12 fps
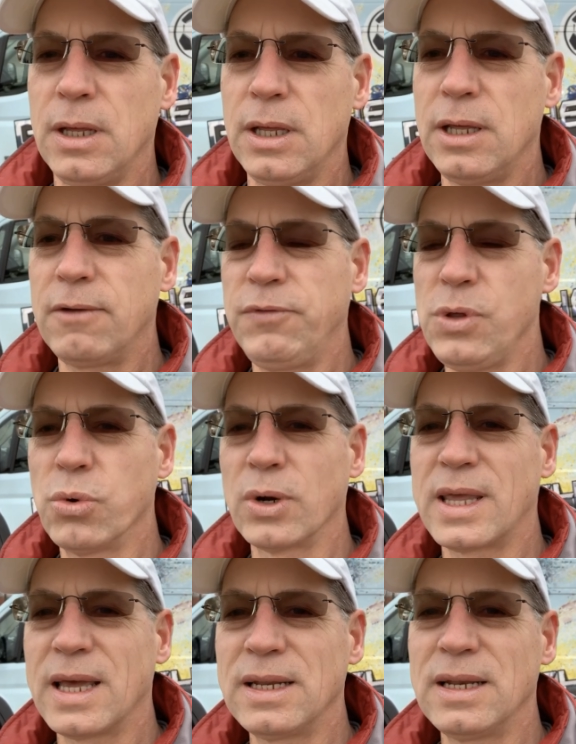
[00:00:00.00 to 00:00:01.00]
If you were
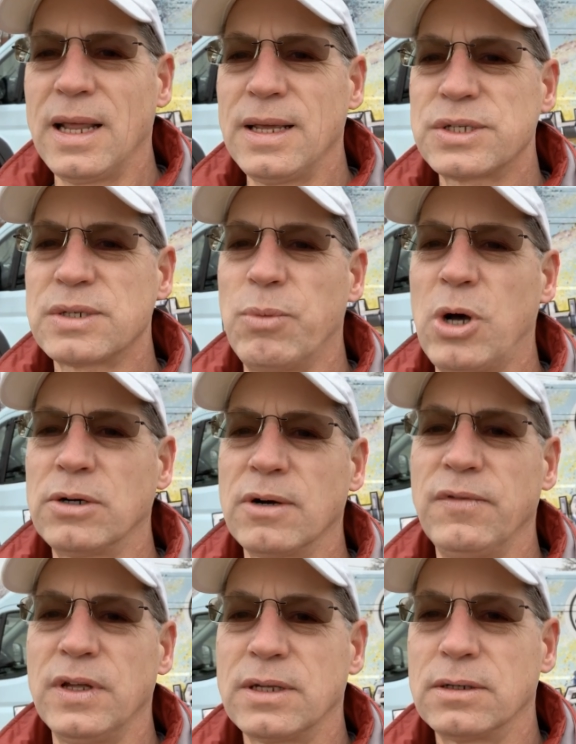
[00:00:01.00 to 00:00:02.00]
getting a smaller
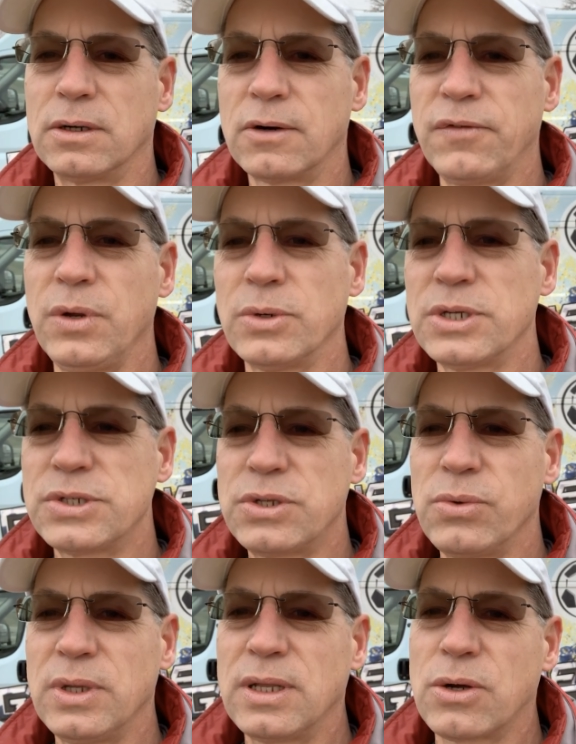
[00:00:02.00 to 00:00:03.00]
vehicle, or if you were just
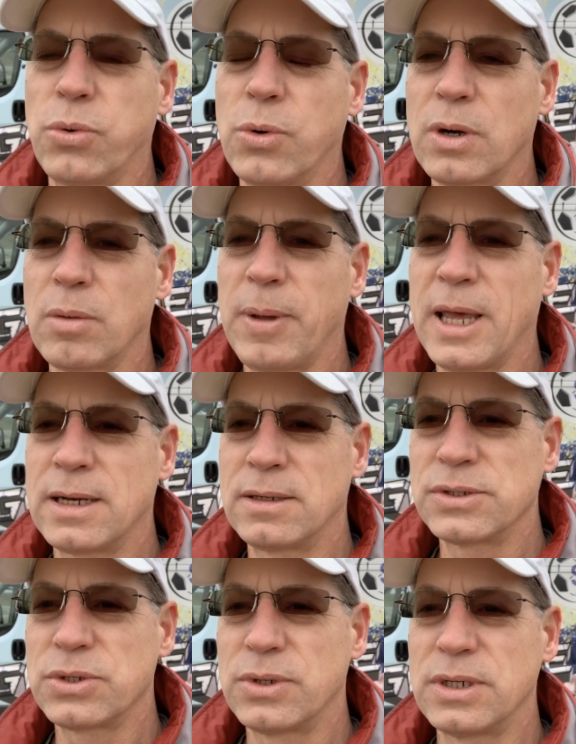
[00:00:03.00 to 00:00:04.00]
doing the quarter
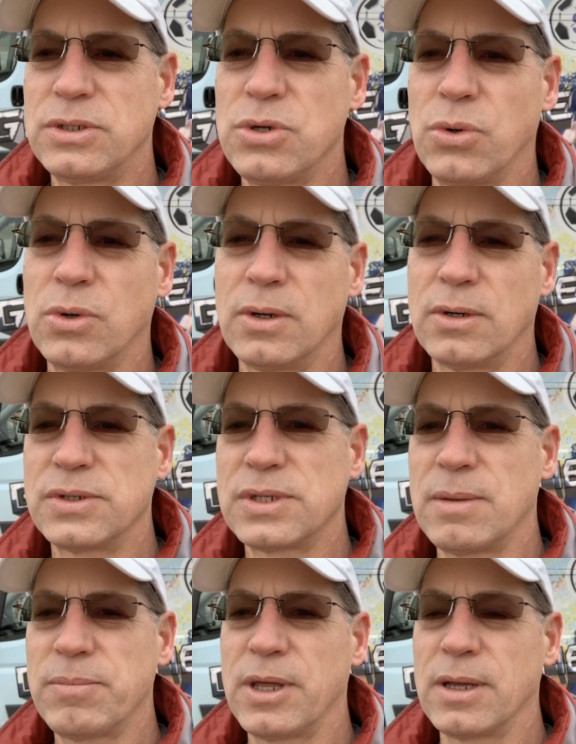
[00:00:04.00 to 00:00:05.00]
panels or a door or
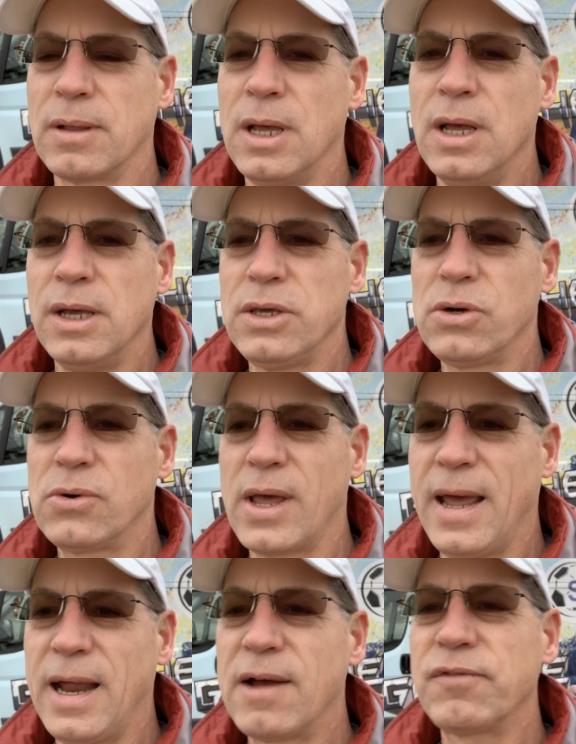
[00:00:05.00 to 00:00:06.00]
something, you don't
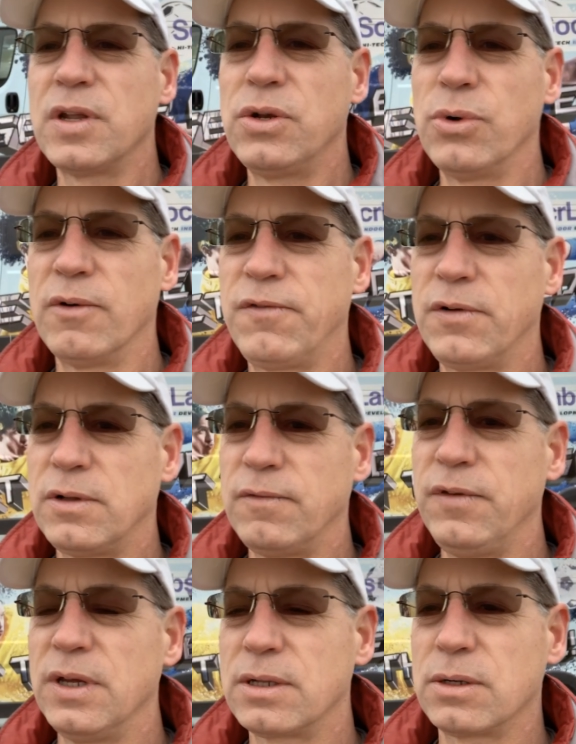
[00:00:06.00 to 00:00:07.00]
have to do a full
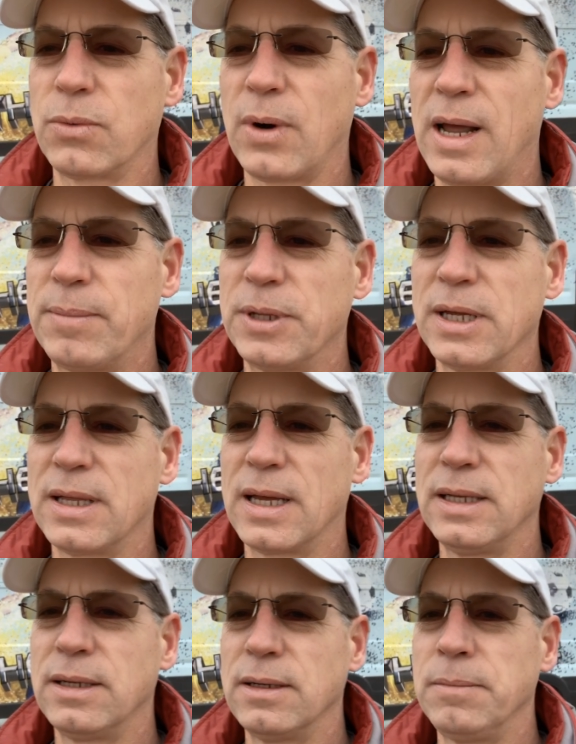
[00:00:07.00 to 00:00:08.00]
vehicle wrap like
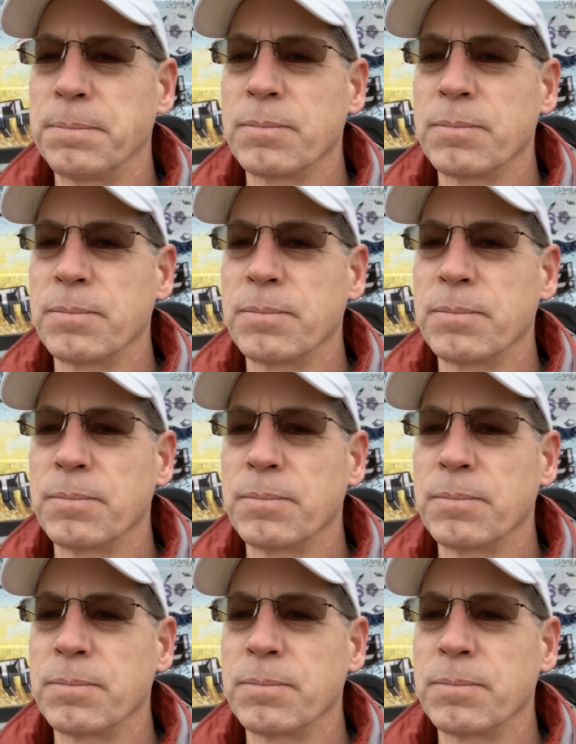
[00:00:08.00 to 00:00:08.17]
I did.